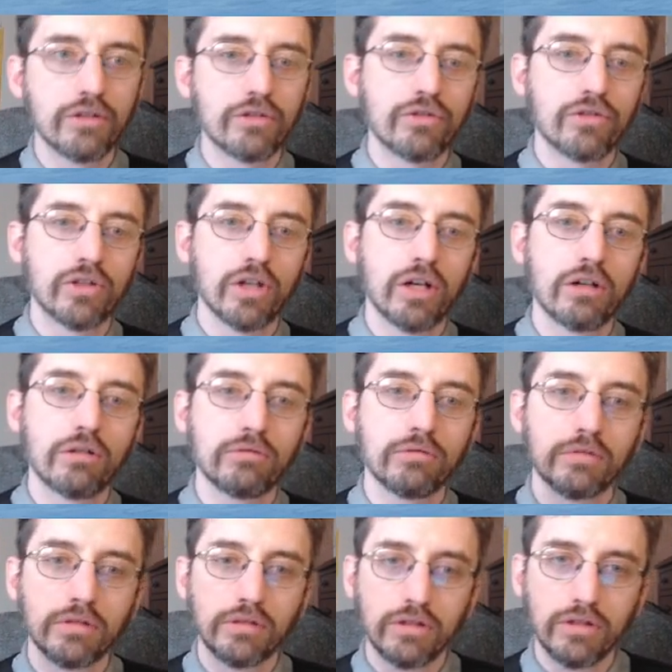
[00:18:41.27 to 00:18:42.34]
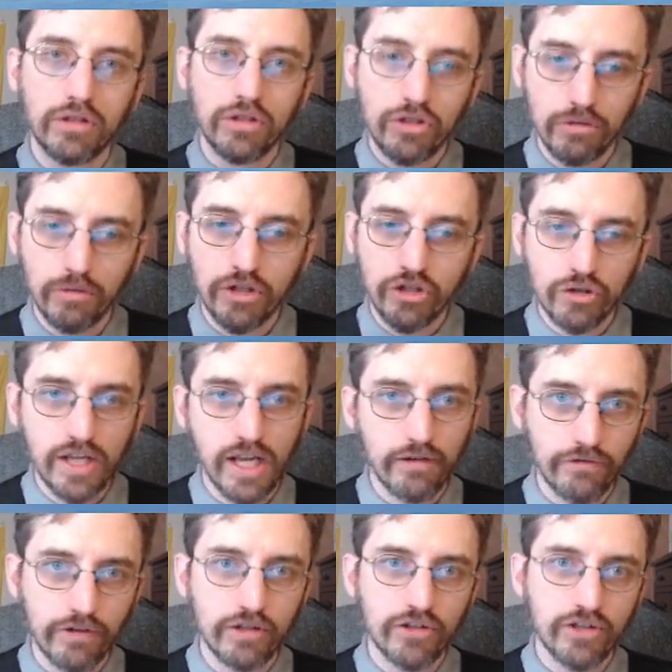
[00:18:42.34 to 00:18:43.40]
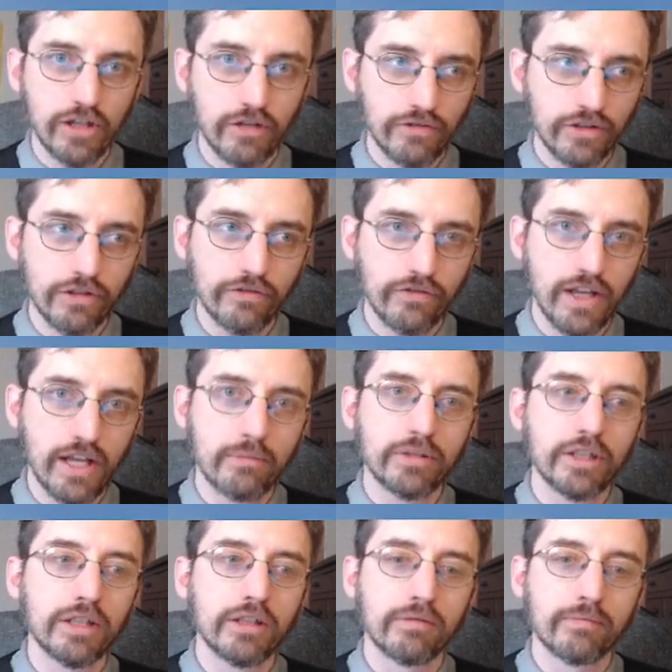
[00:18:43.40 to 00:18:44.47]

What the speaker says: So do what you can for yourself and your family.